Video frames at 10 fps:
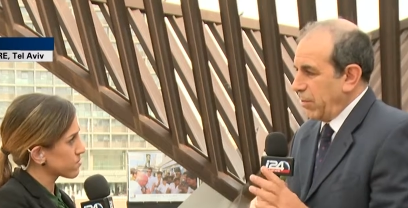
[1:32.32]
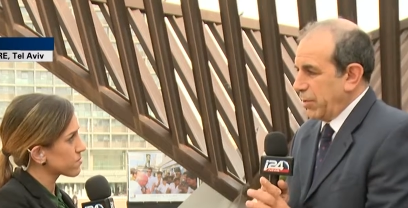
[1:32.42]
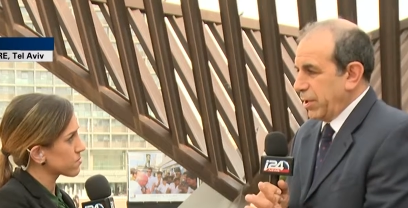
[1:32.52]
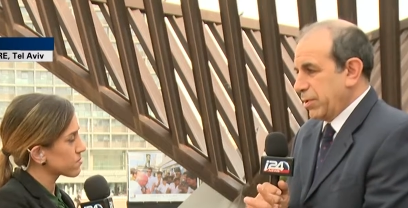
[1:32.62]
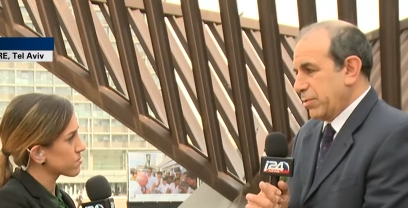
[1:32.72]

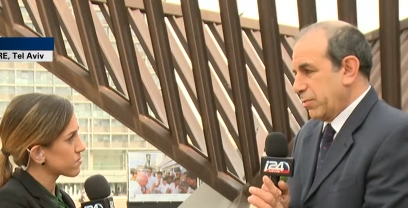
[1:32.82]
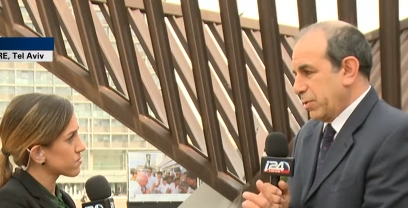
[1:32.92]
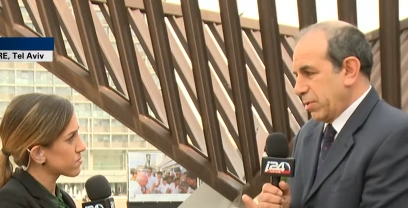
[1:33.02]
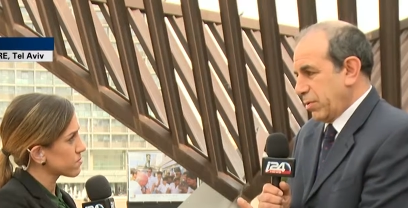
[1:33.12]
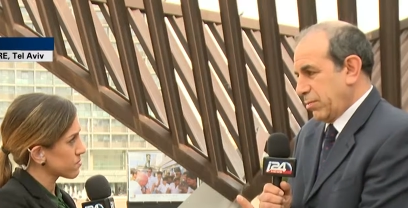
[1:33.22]
Speaker 1: core issue
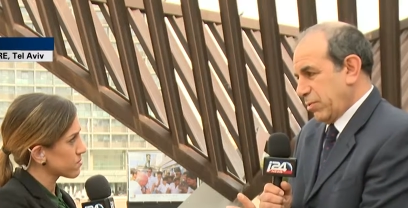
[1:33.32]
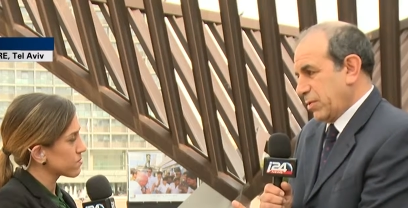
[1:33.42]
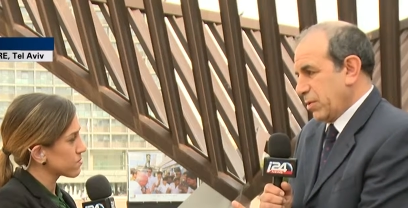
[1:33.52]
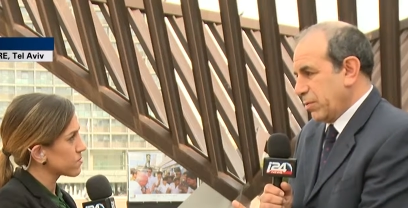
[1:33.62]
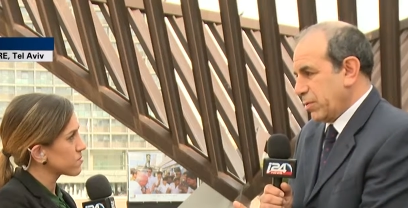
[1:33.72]
resol
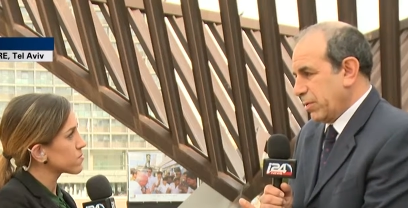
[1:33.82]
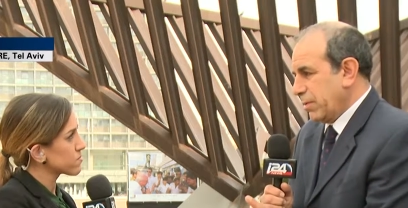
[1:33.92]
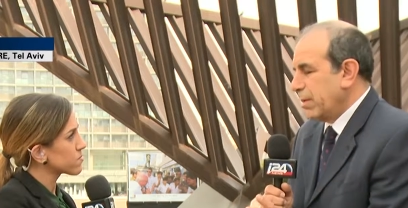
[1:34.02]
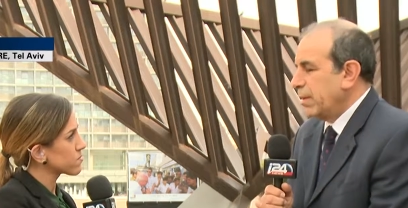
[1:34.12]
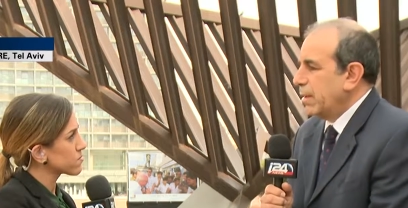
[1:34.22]

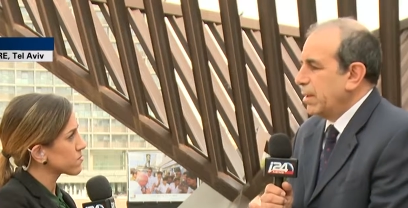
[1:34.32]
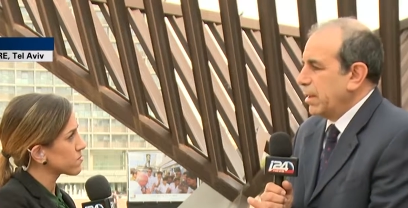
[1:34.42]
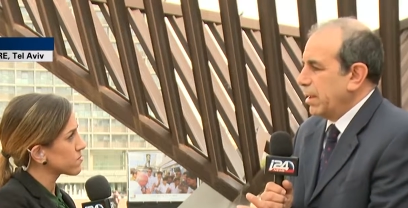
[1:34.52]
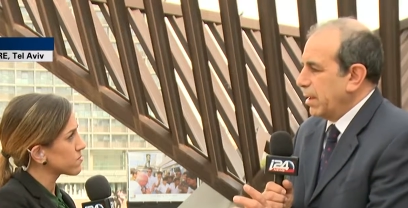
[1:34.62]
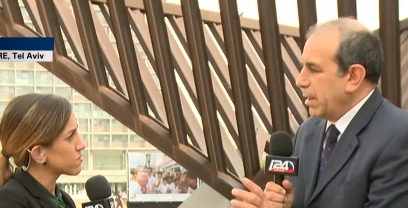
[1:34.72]
resolution
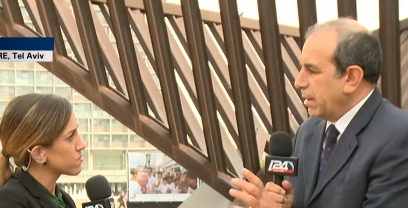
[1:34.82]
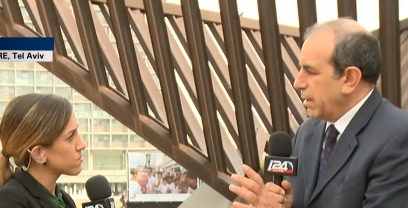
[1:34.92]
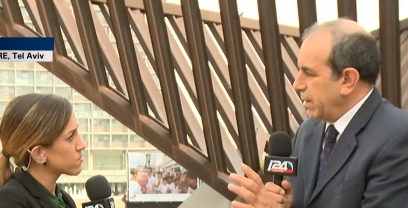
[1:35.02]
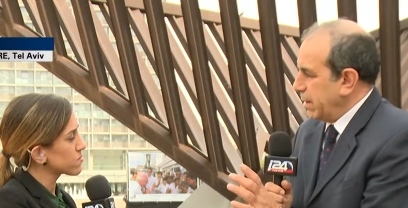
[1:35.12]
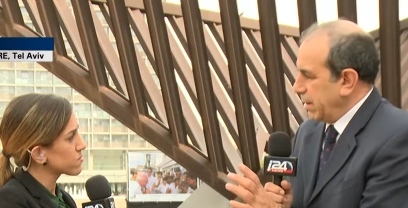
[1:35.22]
uh,
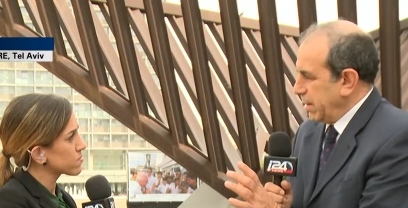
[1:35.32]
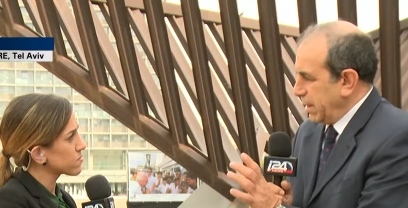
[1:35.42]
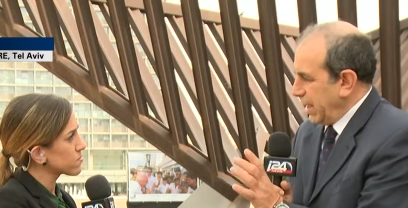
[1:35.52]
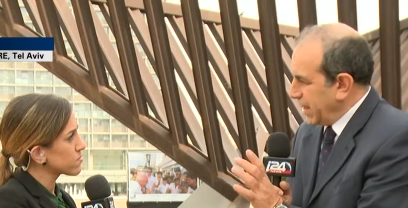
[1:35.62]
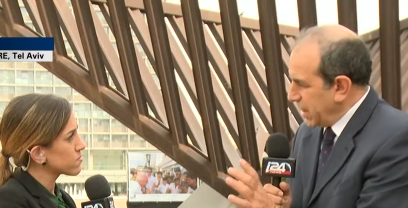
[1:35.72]

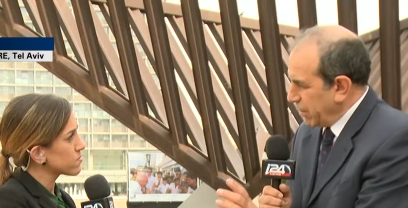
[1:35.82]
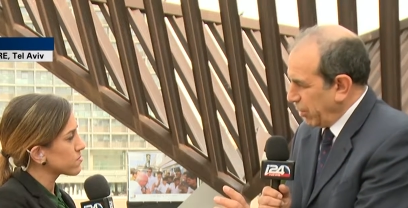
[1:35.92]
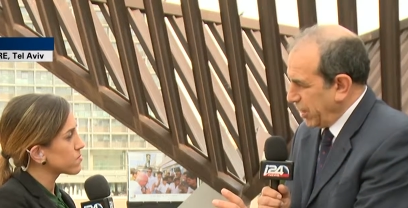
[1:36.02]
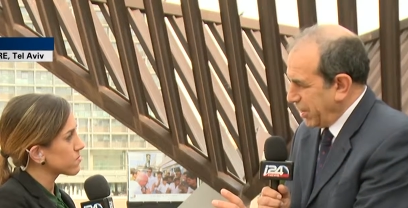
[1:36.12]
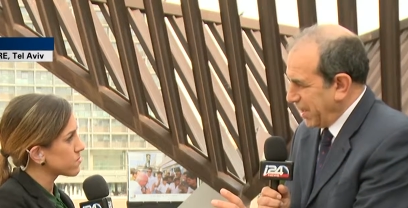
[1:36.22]
at this
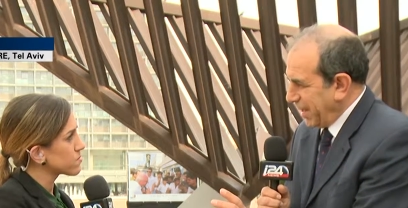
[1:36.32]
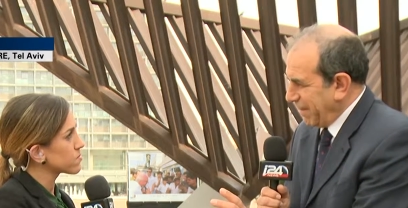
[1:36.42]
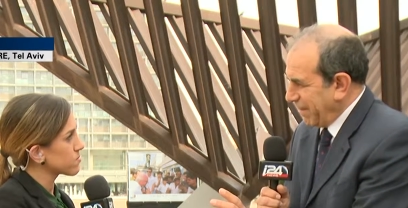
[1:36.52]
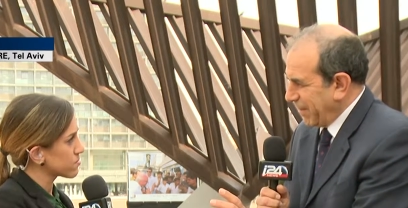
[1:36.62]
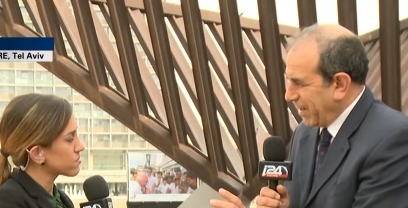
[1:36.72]
point in
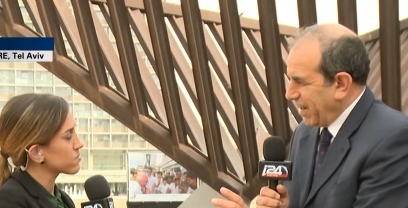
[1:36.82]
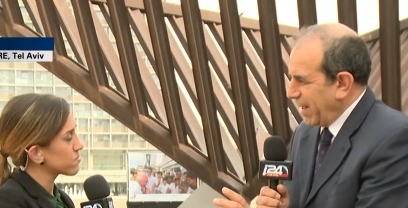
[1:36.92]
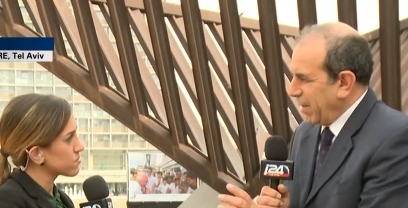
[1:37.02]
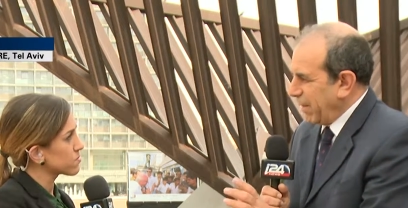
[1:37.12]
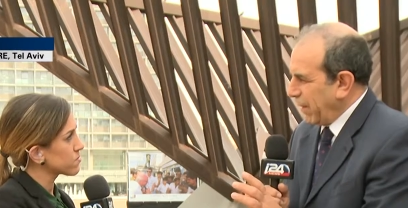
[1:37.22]
time.
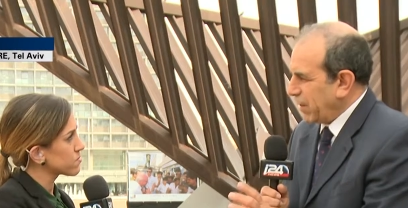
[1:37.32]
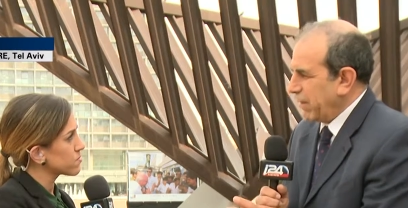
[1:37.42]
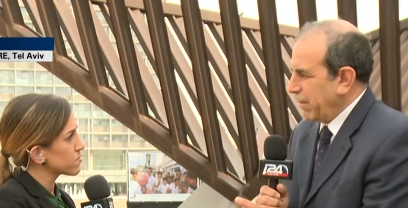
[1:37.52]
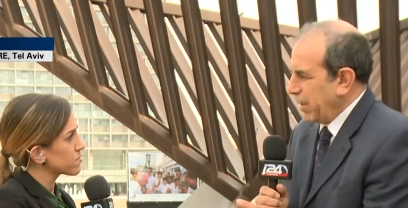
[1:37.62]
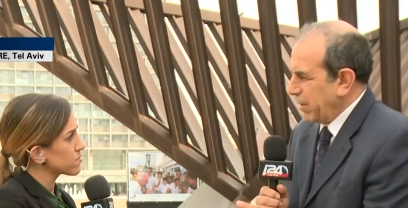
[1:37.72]
And the fact
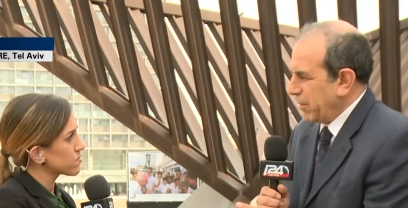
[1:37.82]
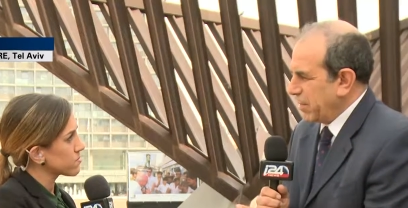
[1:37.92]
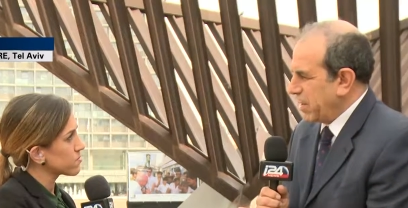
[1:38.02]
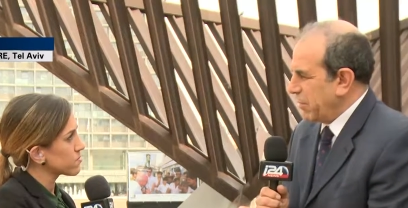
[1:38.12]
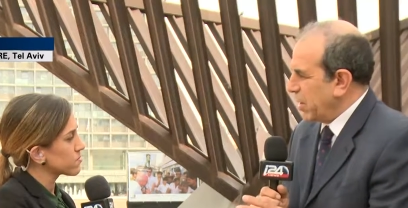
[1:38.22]
of the matter
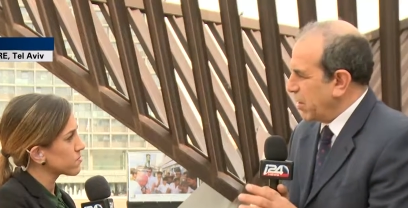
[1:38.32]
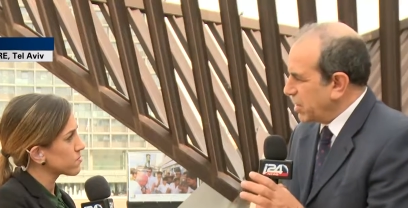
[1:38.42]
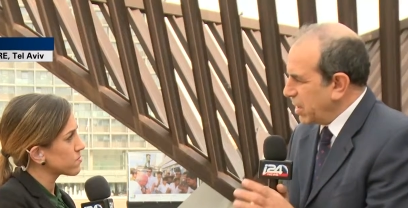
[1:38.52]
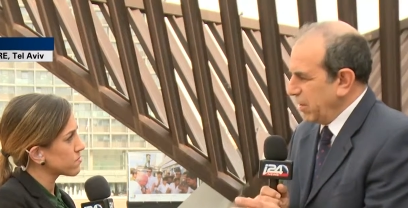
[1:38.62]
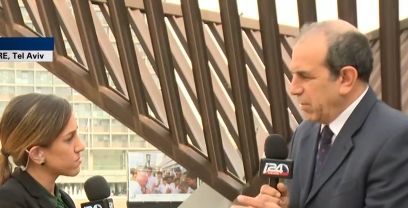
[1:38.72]
is that we
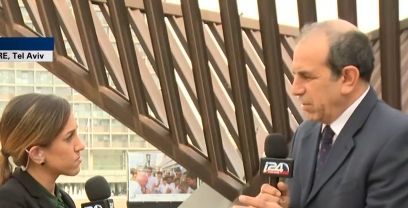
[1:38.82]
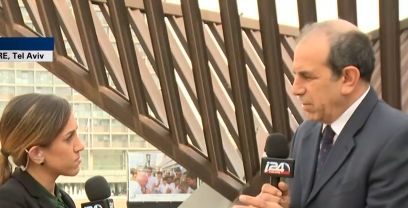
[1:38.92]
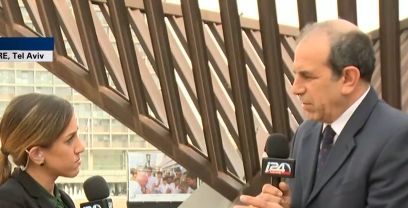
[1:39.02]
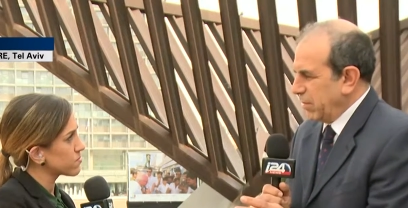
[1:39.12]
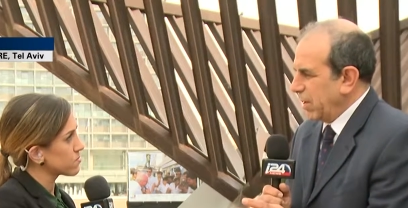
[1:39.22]
continued
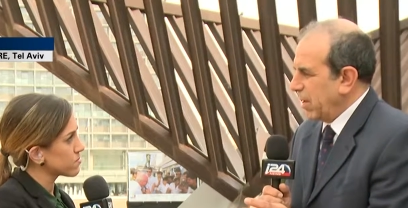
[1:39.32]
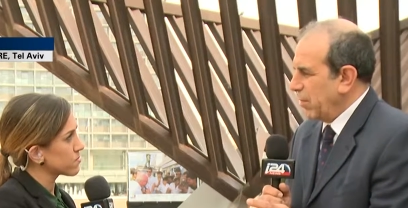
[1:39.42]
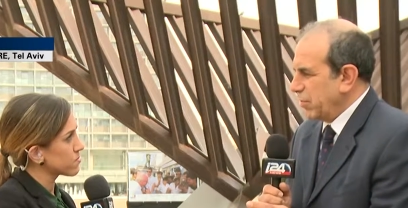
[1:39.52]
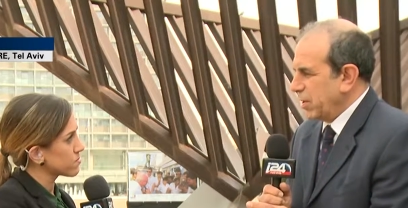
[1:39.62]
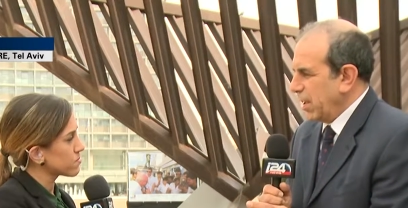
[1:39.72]
to
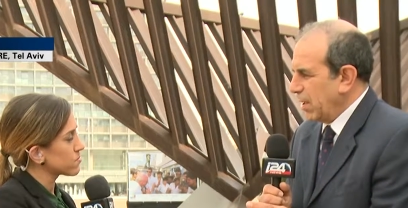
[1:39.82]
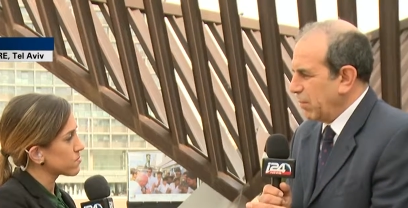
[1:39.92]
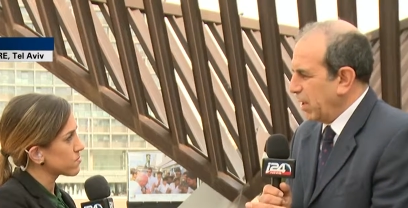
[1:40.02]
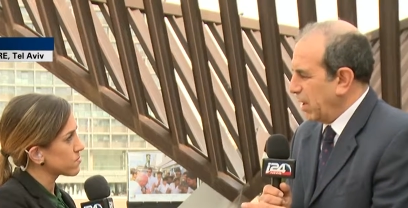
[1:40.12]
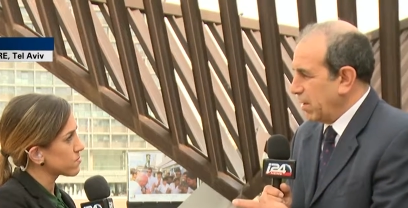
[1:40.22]

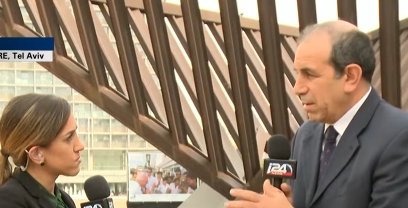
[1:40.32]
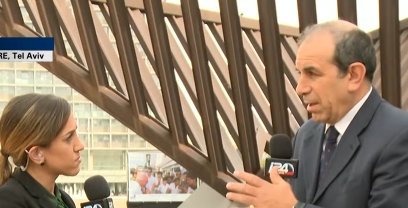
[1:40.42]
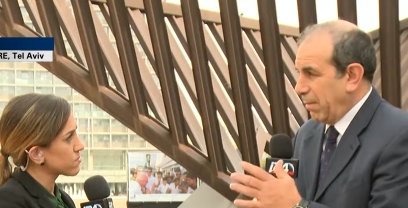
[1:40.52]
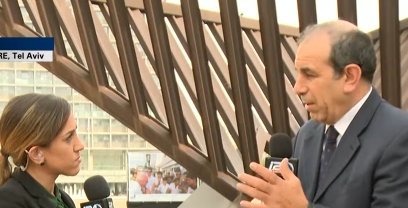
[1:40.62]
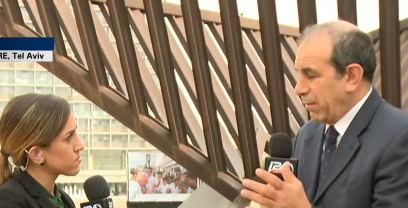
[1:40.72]
negotiate. We had
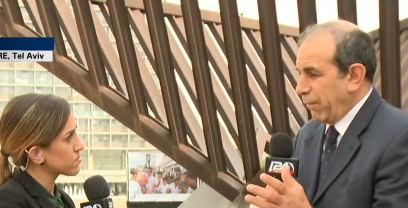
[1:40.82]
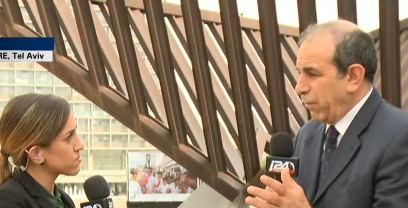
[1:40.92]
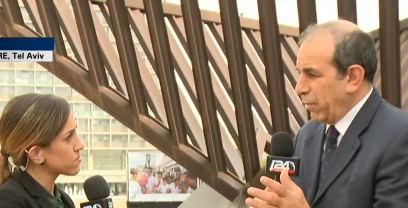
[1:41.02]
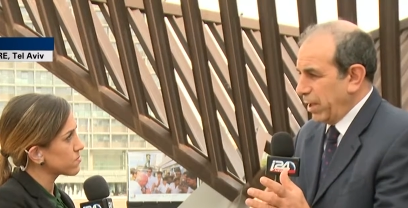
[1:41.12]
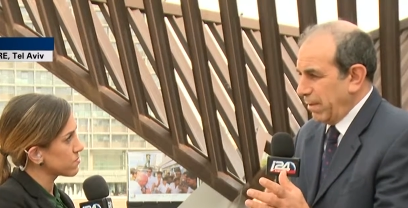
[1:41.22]
about
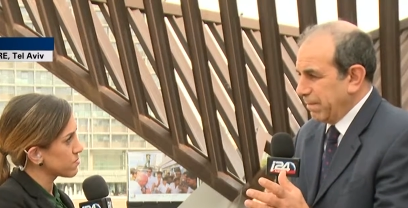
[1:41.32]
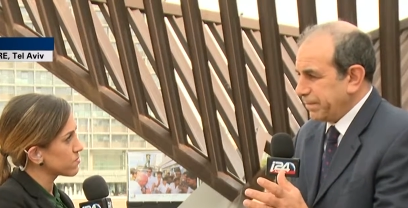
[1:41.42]
40